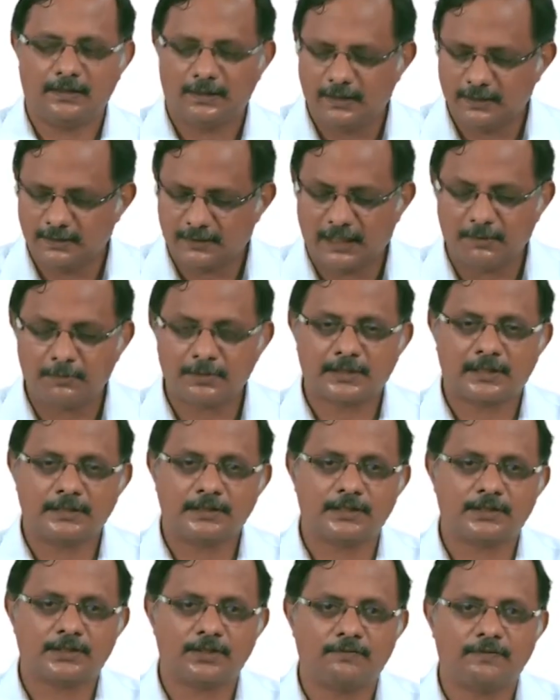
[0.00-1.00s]
And thalamus
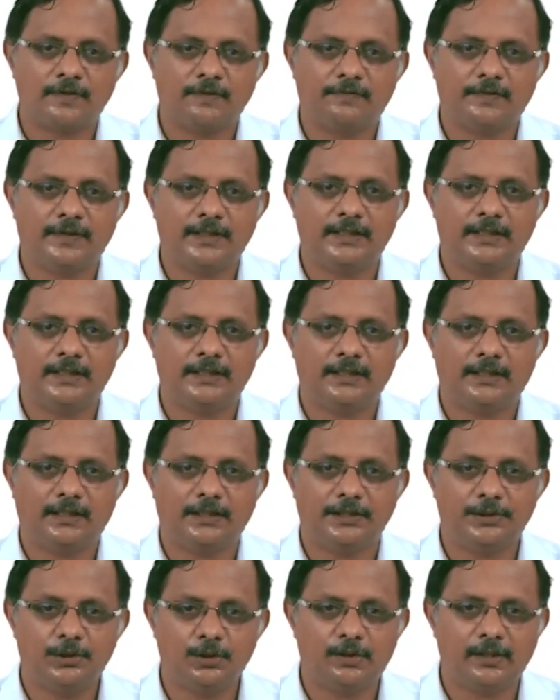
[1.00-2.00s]
consists of 50
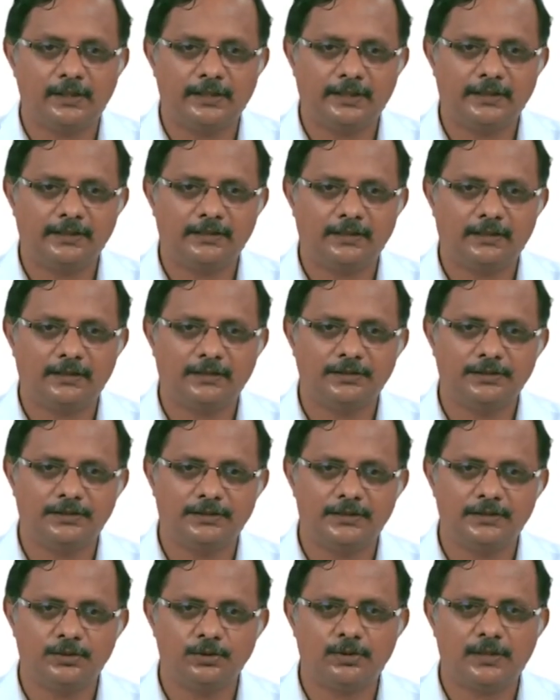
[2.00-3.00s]
nuclei.
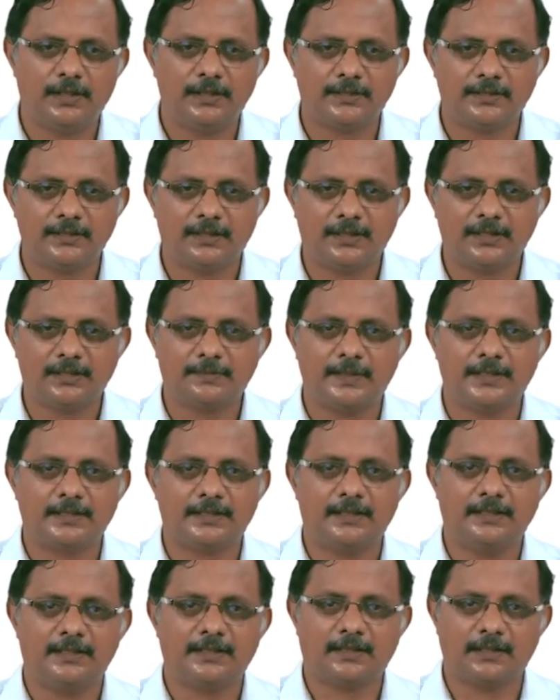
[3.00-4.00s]
This nucleus here is
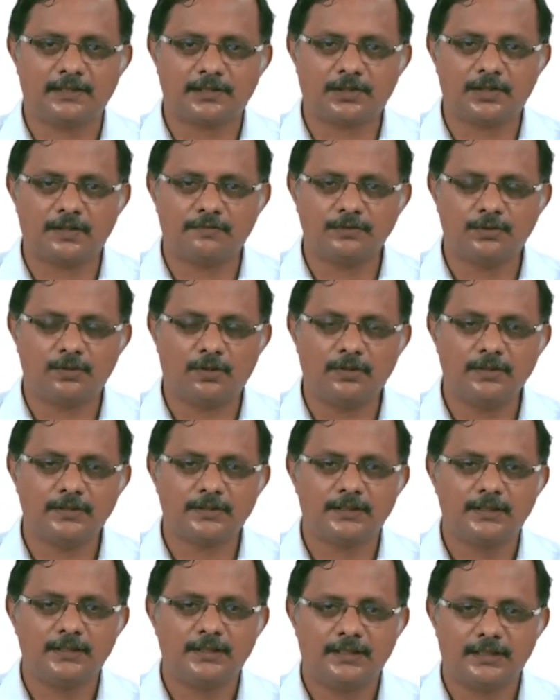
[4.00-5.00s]
basically a cluster of
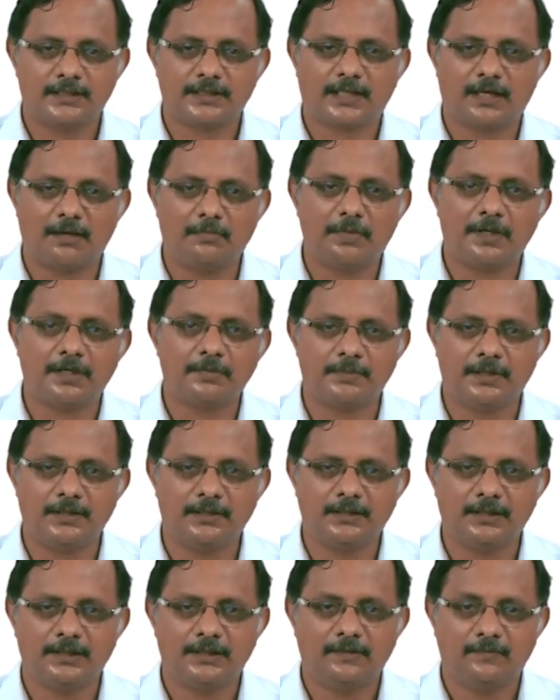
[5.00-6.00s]
neurons. It is a
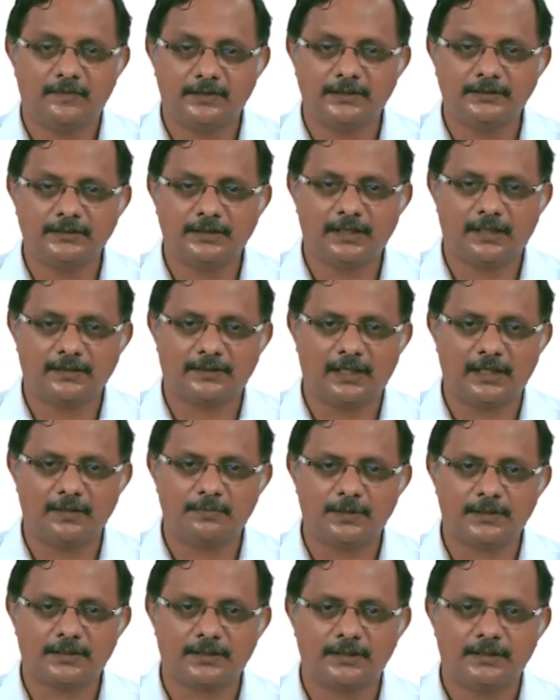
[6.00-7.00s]
compartment within the
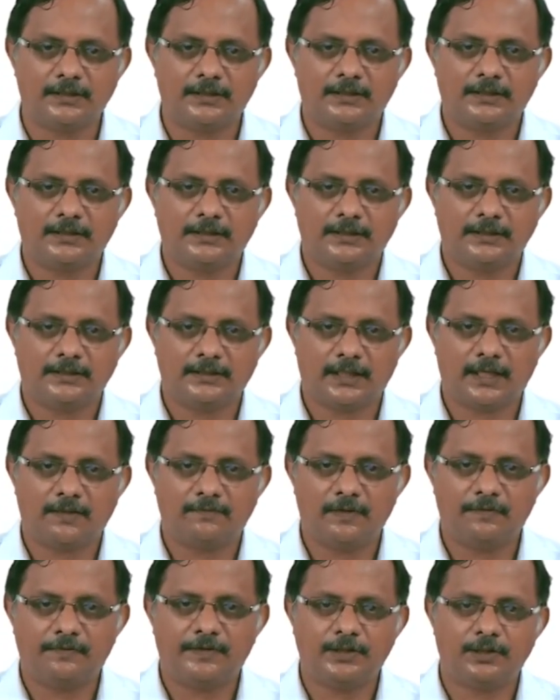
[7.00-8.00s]
thalamus. There are
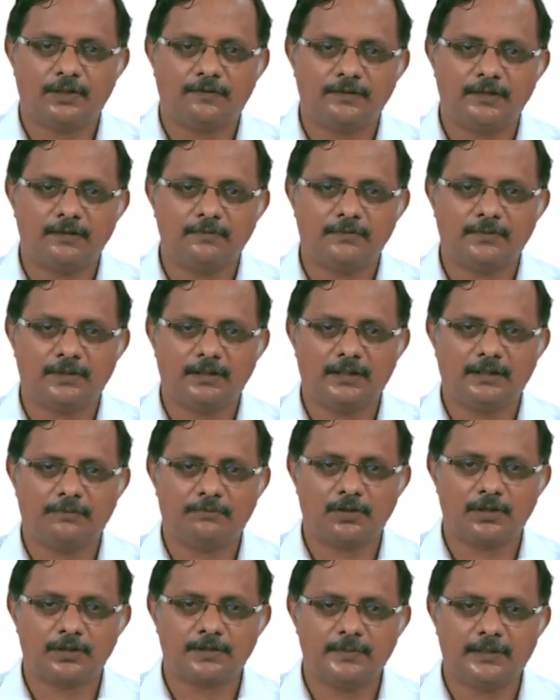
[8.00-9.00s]
50 of them
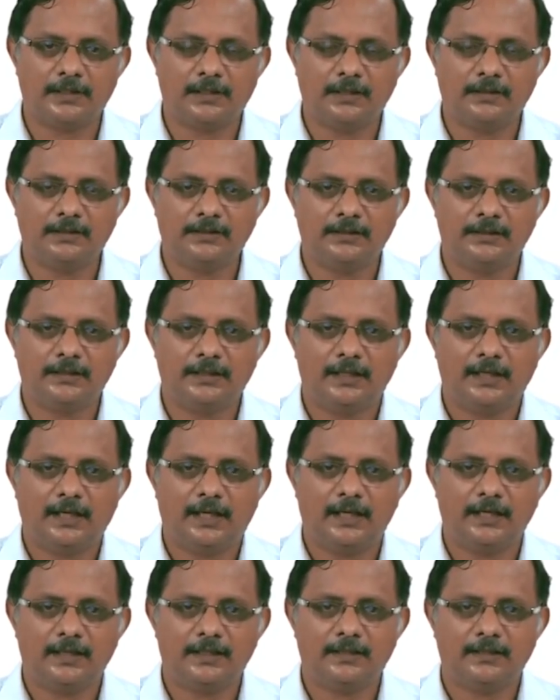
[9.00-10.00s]
approximately,
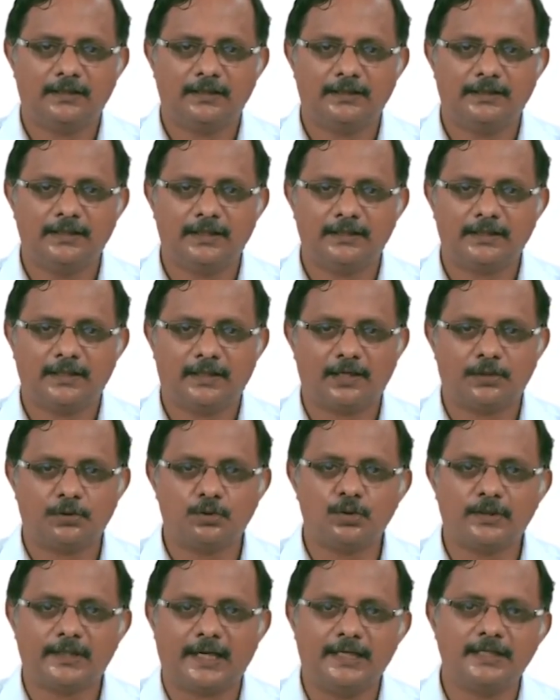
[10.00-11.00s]
and here there are
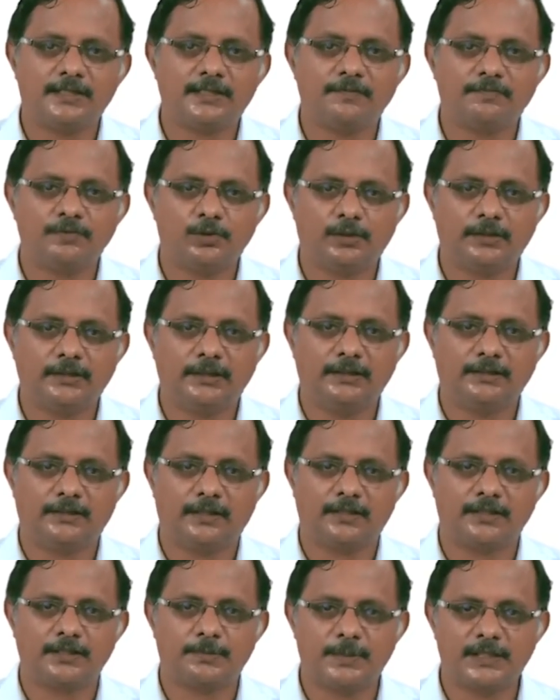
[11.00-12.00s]
two kinds of nuclei.
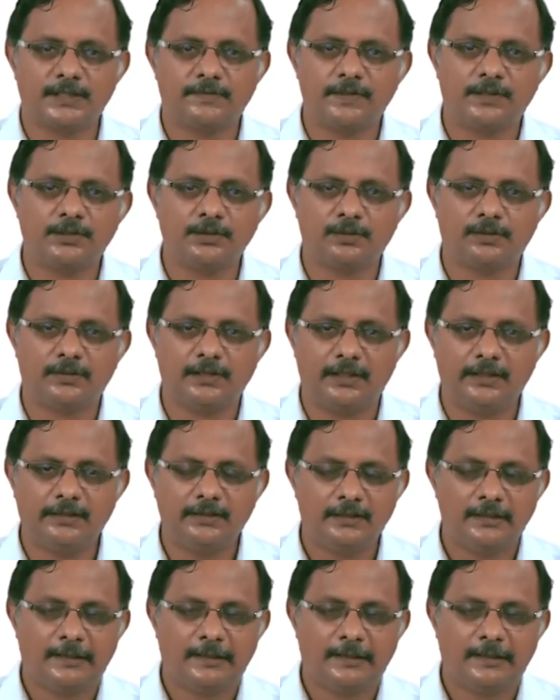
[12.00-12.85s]
There are specific nuclei